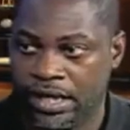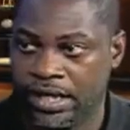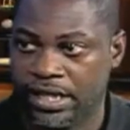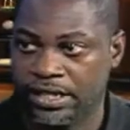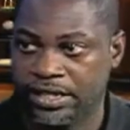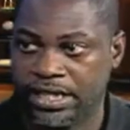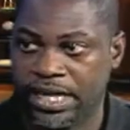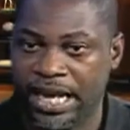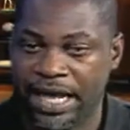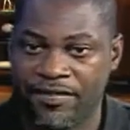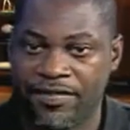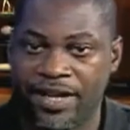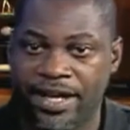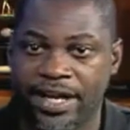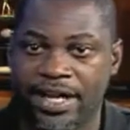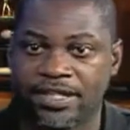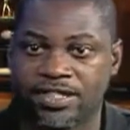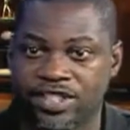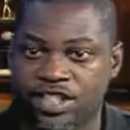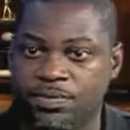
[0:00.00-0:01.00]
that I've
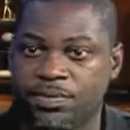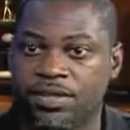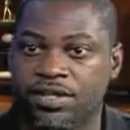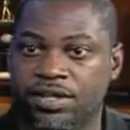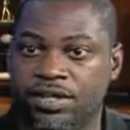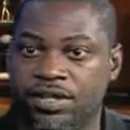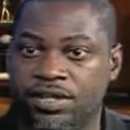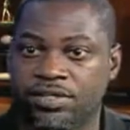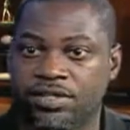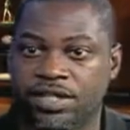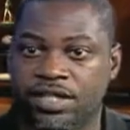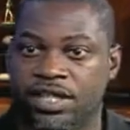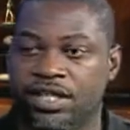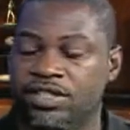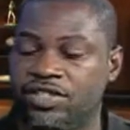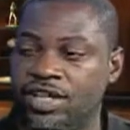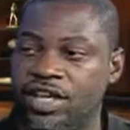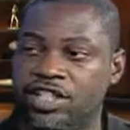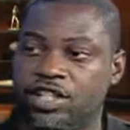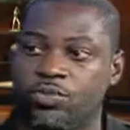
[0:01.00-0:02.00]
had just because getting a
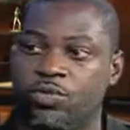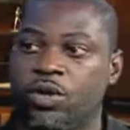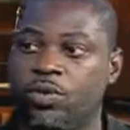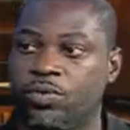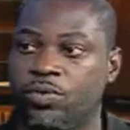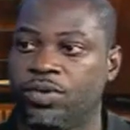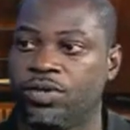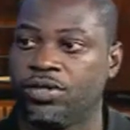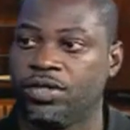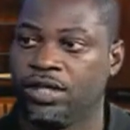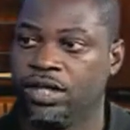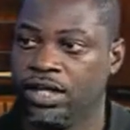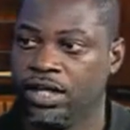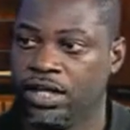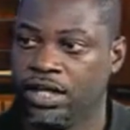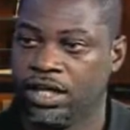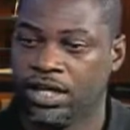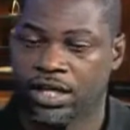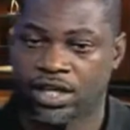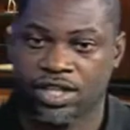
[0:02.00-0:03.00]
chance to work with
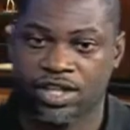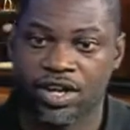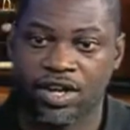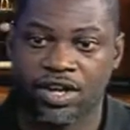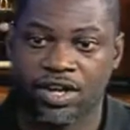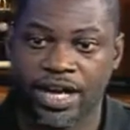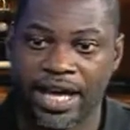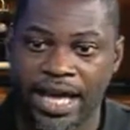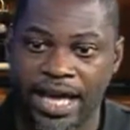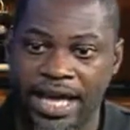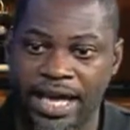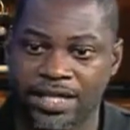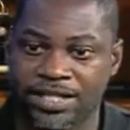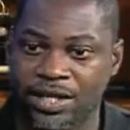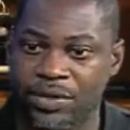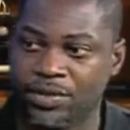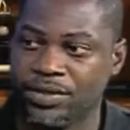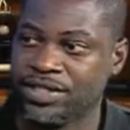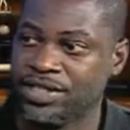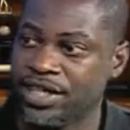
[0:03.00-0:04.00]
young guys, they
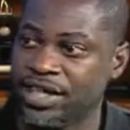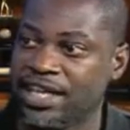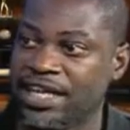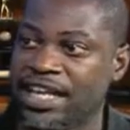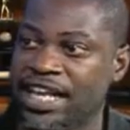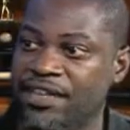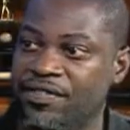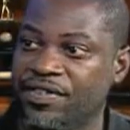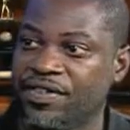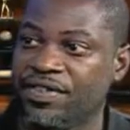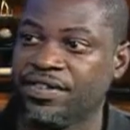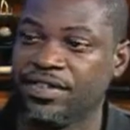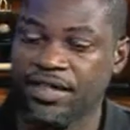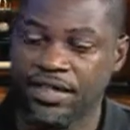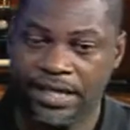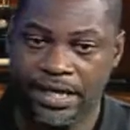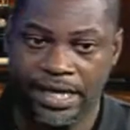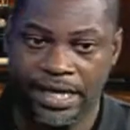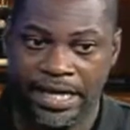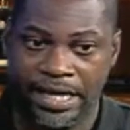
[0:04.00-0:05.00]
were 10, 11,
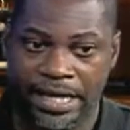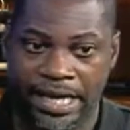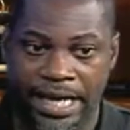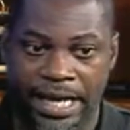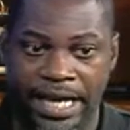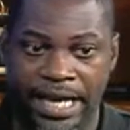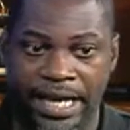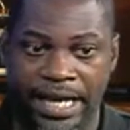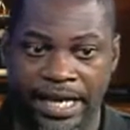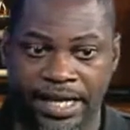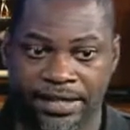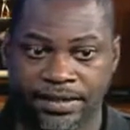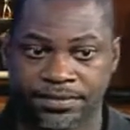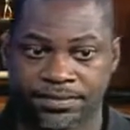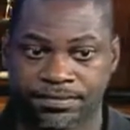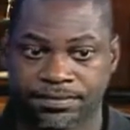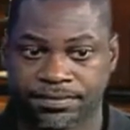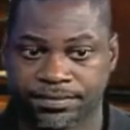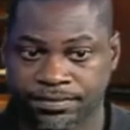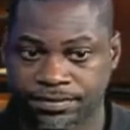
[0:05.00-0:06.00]
and
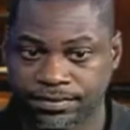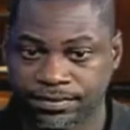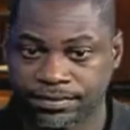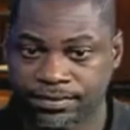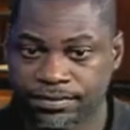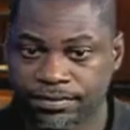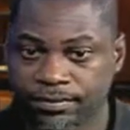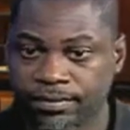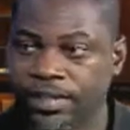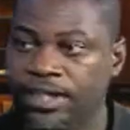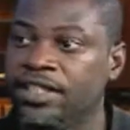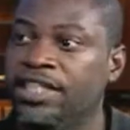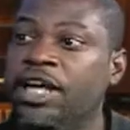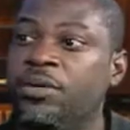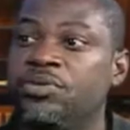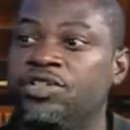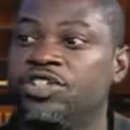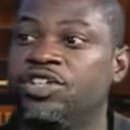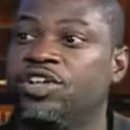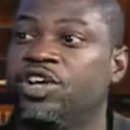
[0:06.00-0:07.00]
they were
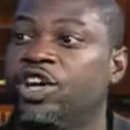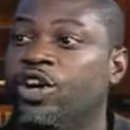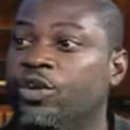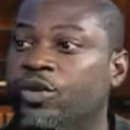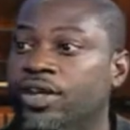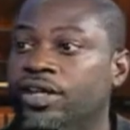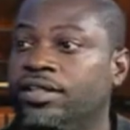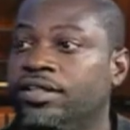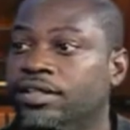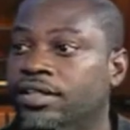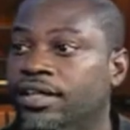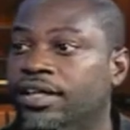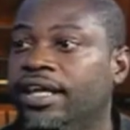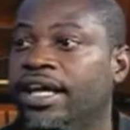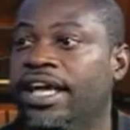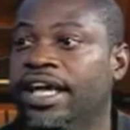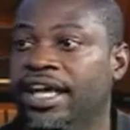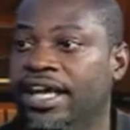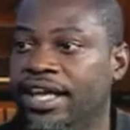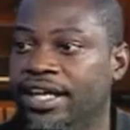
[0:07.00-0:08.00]
still learning.
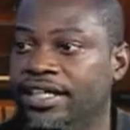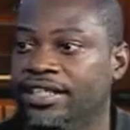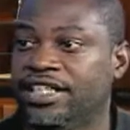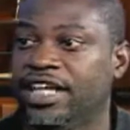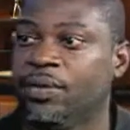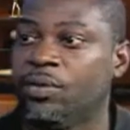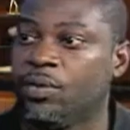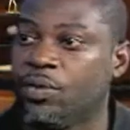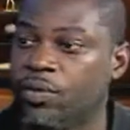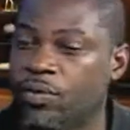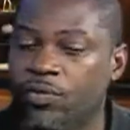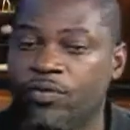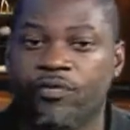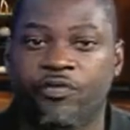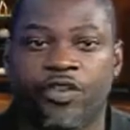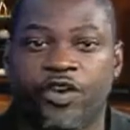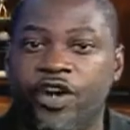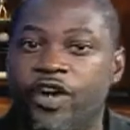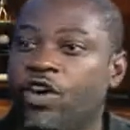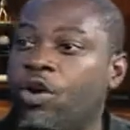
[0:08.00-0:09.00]
And they were
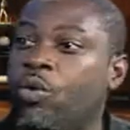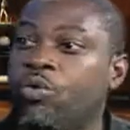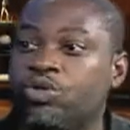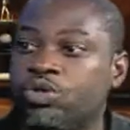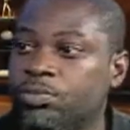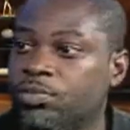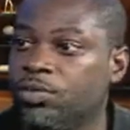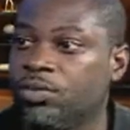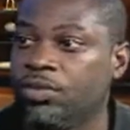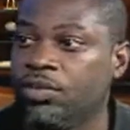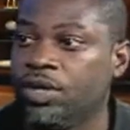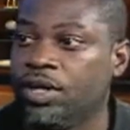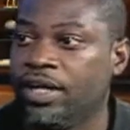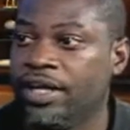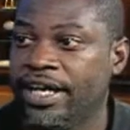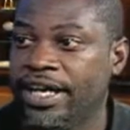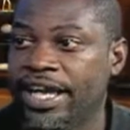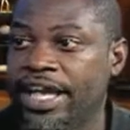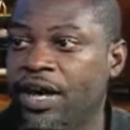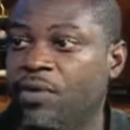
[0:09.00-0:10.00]
very coachable,
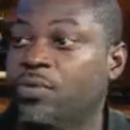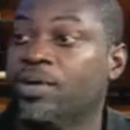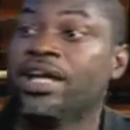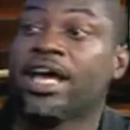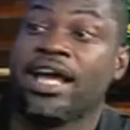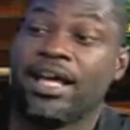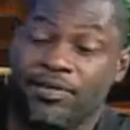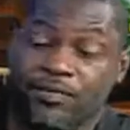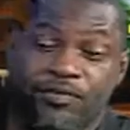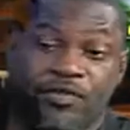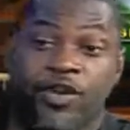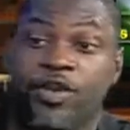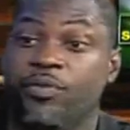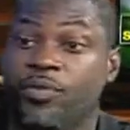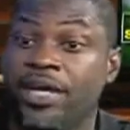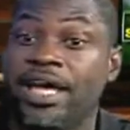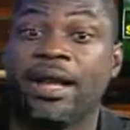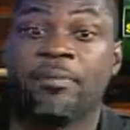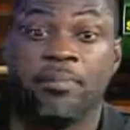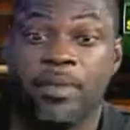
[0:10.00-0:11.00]
and we got very, we
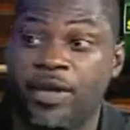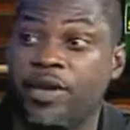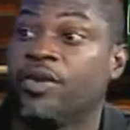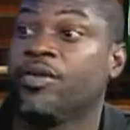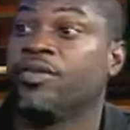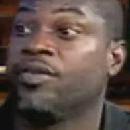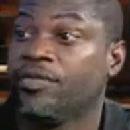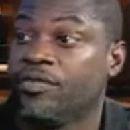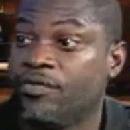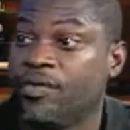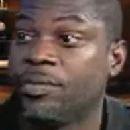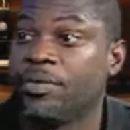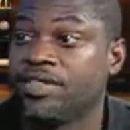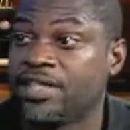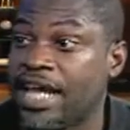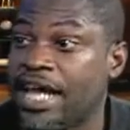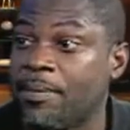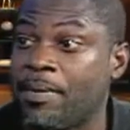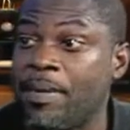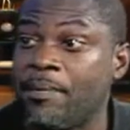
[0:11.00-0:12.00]
got better. From the
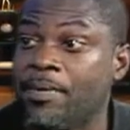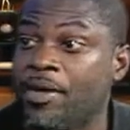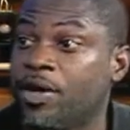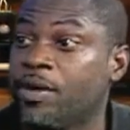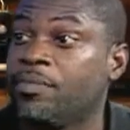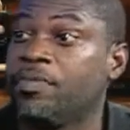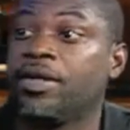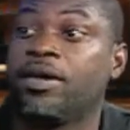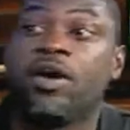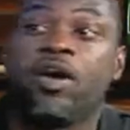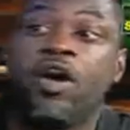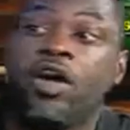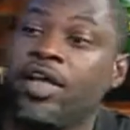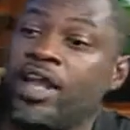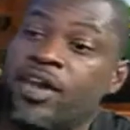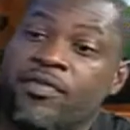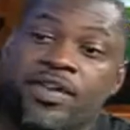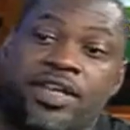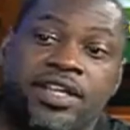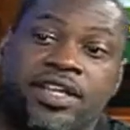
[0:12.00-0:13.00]
time I met them,
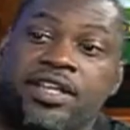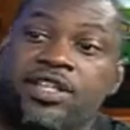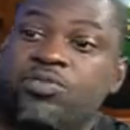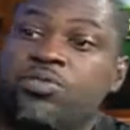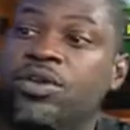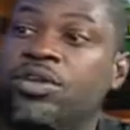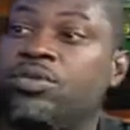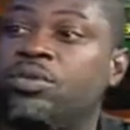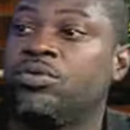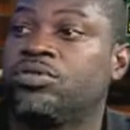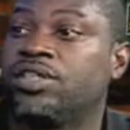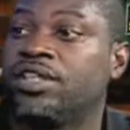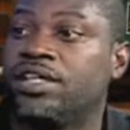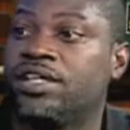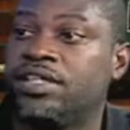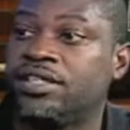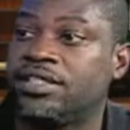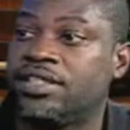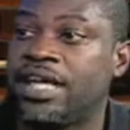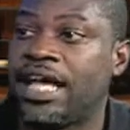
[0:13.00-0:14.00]
every, each one of
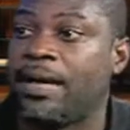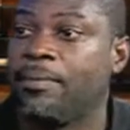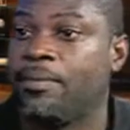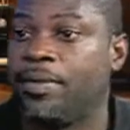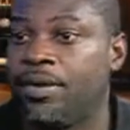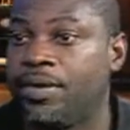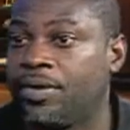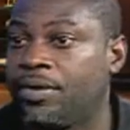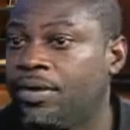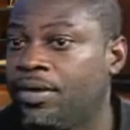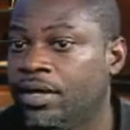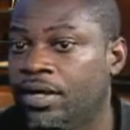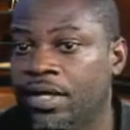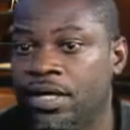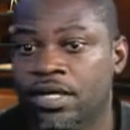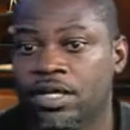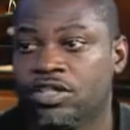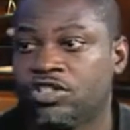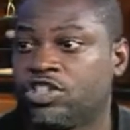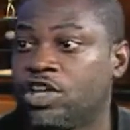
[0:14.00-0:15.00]
kids got better.
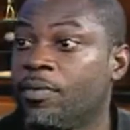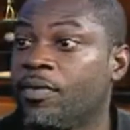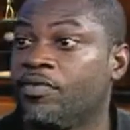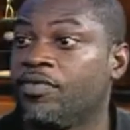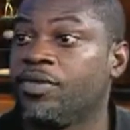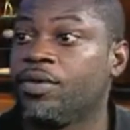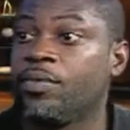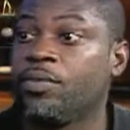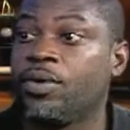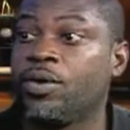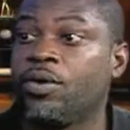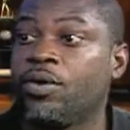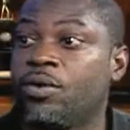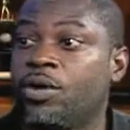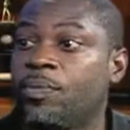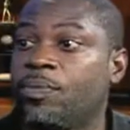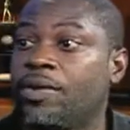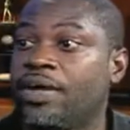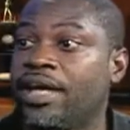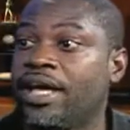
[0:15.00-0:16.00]
Some of them went on to
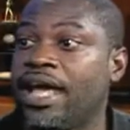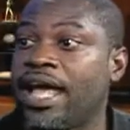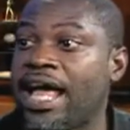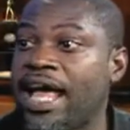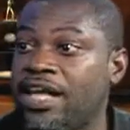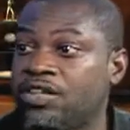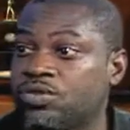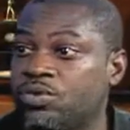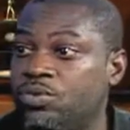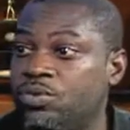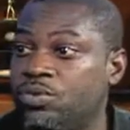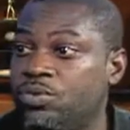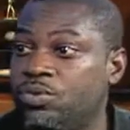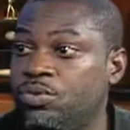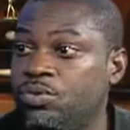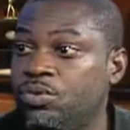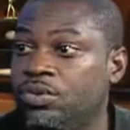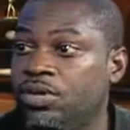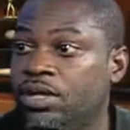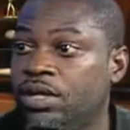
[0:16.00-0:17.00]
play in high
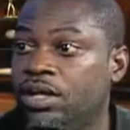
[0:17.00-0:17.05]
school.